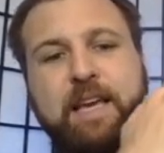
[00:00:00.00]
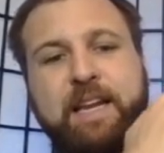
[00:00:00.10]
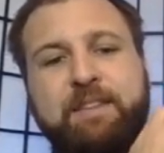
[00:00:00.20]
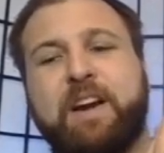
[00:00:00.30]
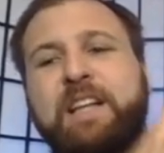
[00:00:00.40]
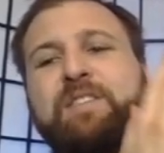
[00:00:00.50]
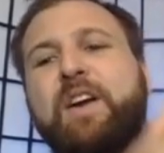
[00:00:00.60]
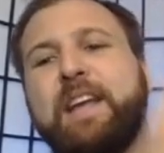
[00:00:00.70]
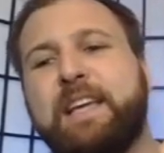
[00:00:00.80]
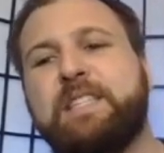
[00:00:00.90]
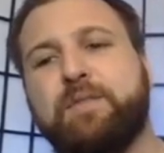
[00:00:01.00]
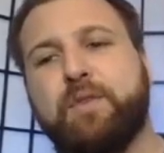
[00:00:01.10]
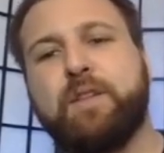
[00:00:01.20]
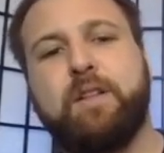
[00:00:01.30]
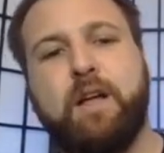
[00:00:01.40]
It very it's very easy for
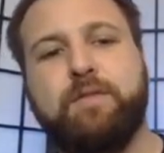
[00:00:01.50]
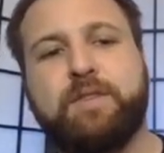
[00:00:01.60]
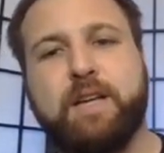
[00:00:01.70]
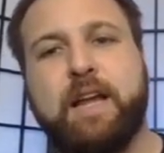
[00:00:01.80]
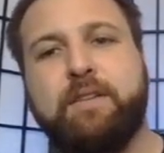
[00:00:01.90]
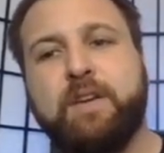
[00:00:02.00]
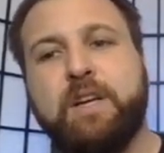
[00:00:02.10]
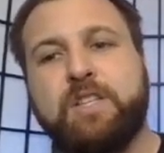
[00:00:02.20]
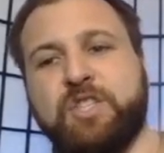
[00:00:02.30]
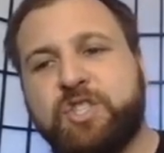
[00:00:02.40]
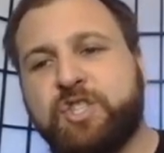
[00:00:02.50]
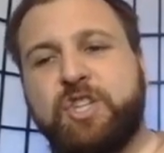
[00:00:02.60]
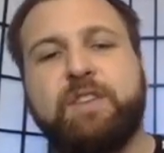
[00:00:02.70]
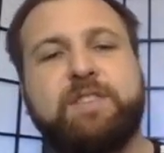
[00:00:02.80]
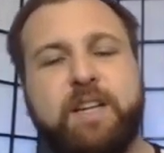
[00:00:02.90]
the glove to kind of
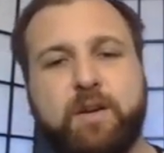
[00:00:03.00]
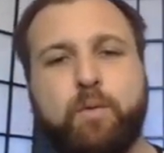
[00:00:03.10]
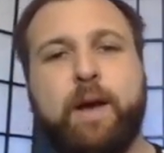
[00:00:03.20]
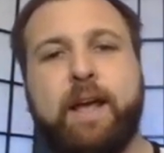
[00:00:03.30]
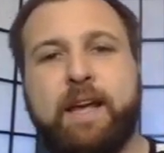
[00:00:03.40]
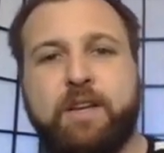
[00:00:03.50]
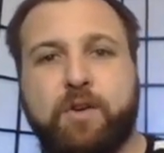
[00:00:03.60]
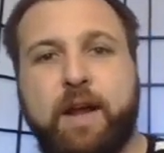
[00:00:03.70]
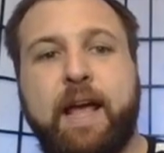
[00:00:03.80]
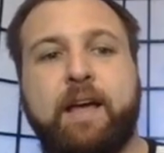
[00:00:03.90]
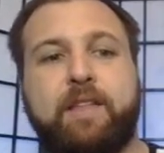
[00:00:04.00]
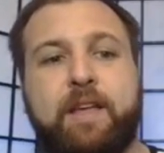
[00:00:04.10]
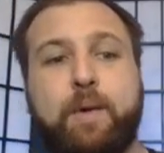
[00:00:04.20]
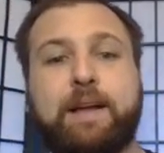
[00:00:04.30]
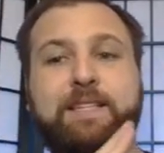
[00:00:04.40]
shift in a way in your hand that
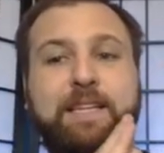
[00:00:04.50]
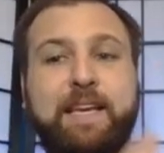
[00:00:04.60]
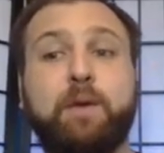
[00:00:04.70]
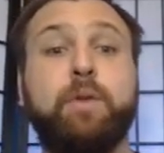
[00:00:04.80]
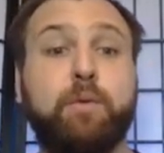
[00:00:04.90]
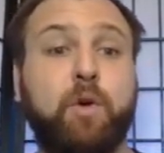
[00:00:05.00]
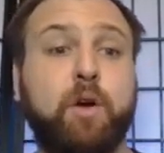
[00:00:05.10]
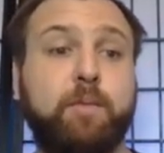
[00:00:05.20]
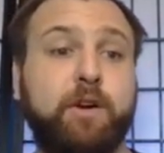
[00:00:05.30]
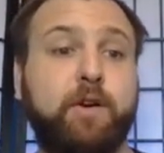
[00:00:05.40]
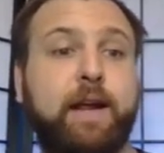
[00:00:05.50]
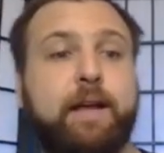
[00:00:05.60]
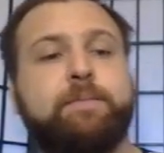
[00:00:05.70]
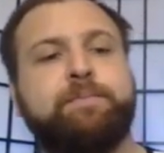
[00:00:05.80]
you accidentally hit with the wrong part of your hand.